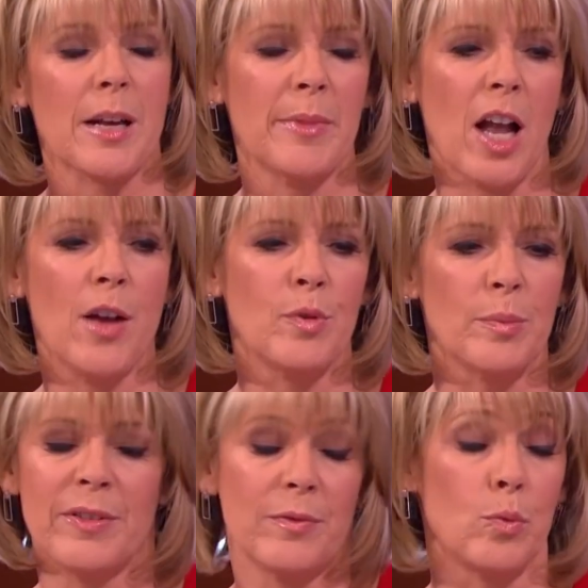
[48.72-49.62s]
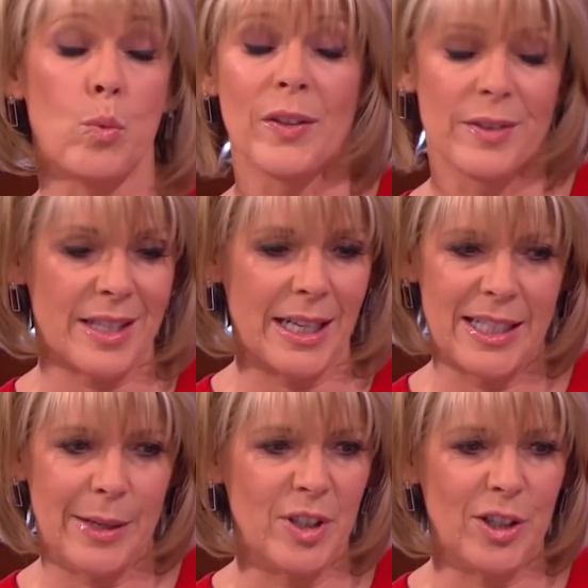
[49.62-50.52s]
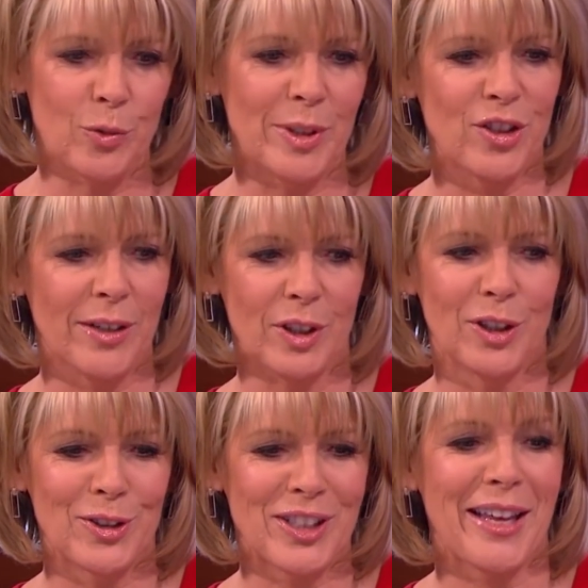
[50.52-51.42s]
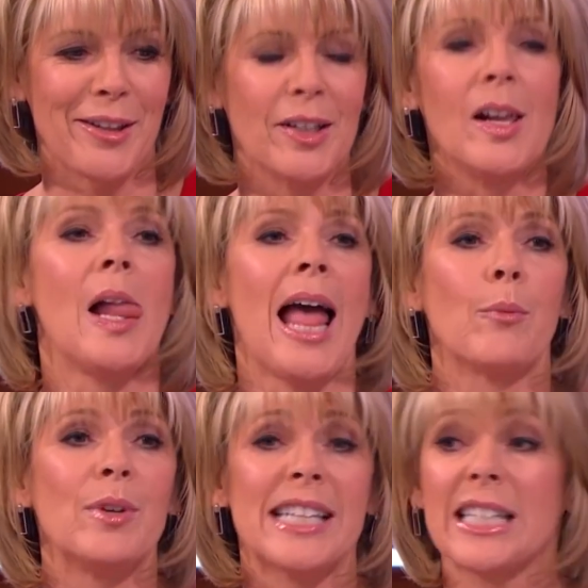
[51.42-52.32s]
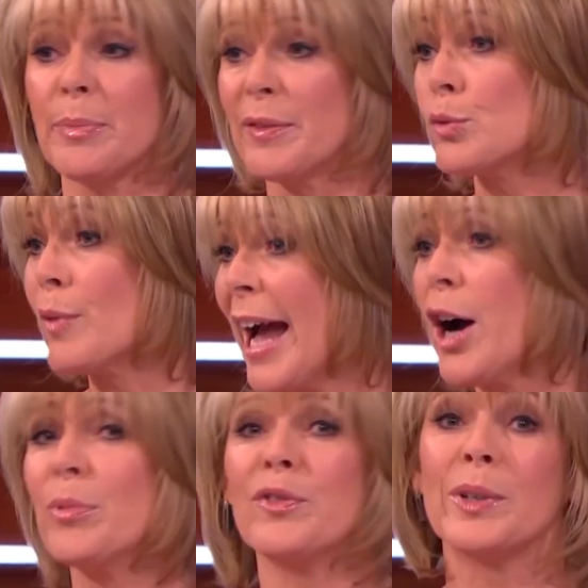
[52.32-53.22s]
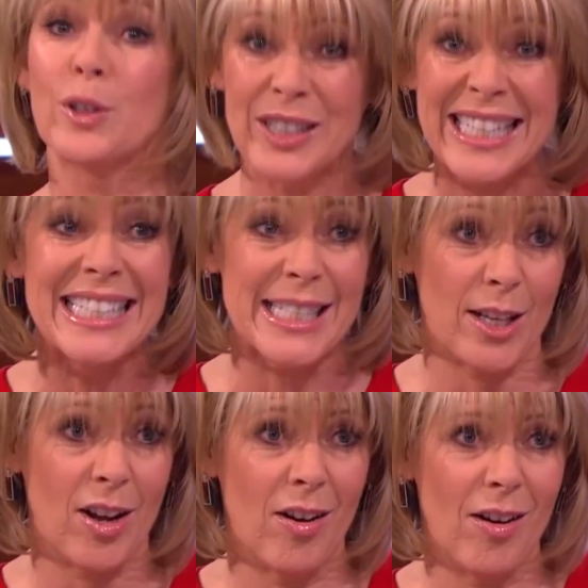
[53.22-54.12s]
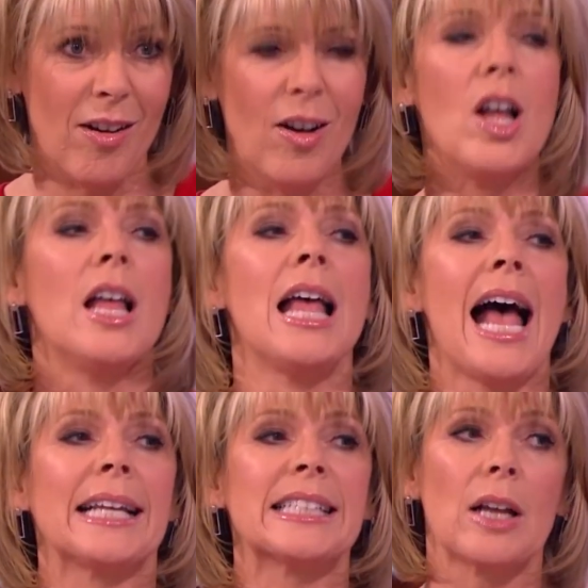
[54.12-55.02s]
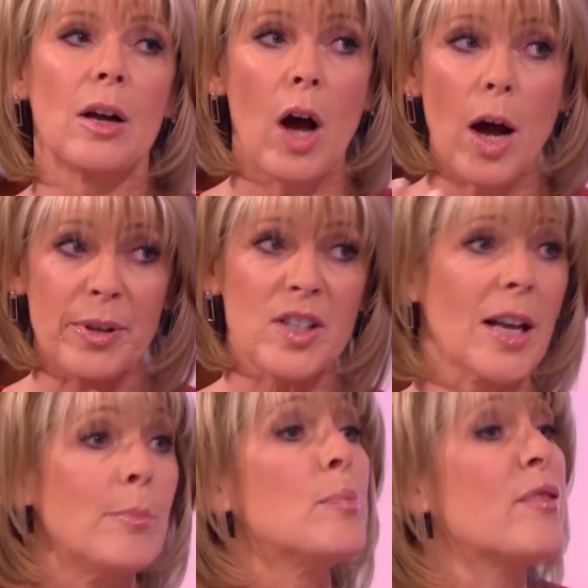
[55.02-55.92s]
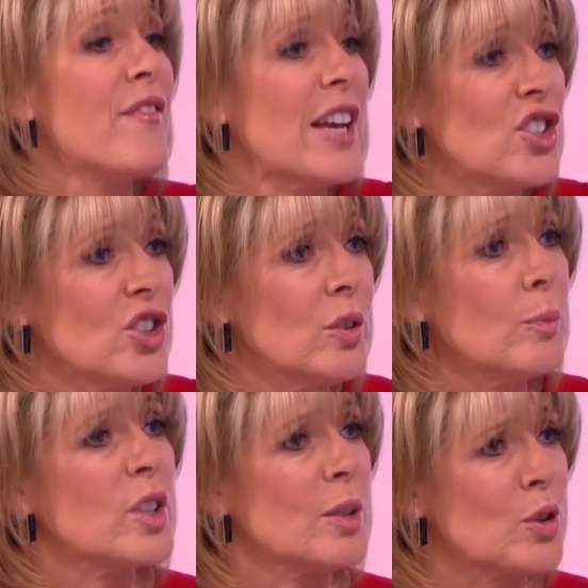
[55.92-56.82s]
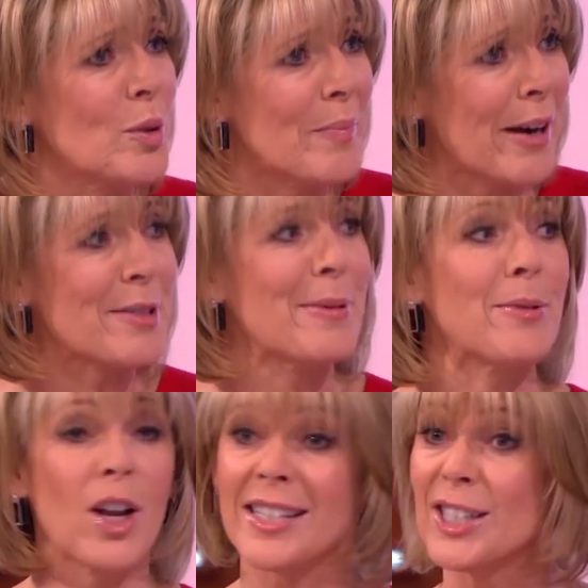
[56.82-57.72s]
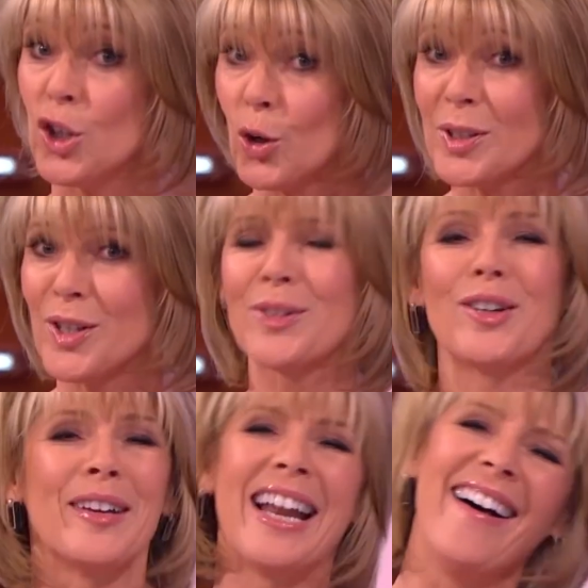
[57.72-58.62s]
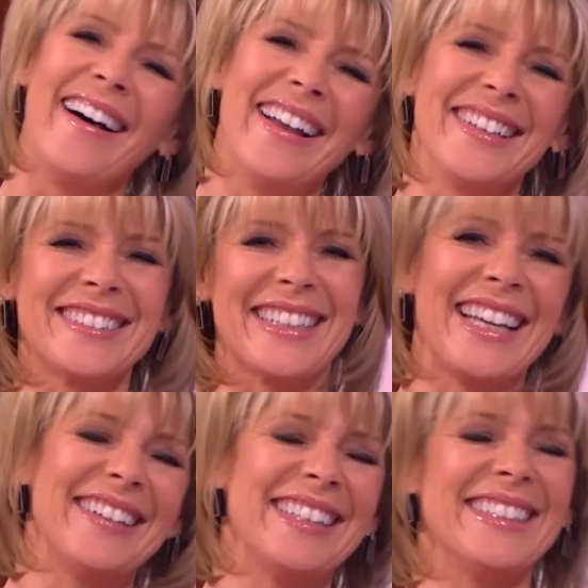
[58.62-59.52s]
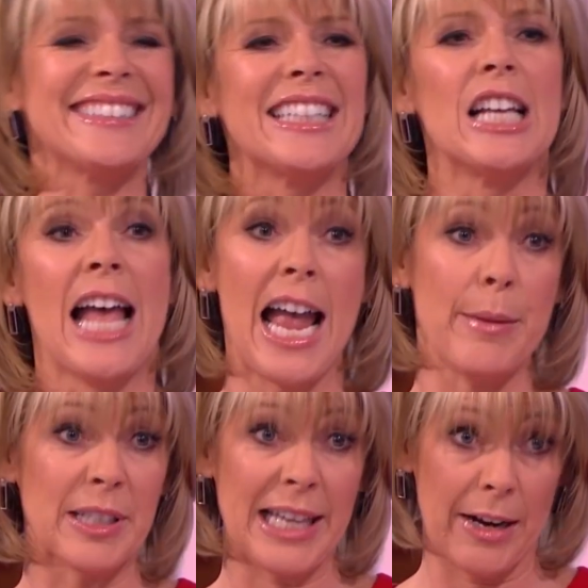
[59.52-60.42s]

was coming home with me for once that day. We don't normally travel a lot together, and we'd had a bit of a row before we got into the car. And I, because I'm a professional and we don't want to embarrass people, I stopped. So he was going, "Hi, Andre, how are you?" Eamon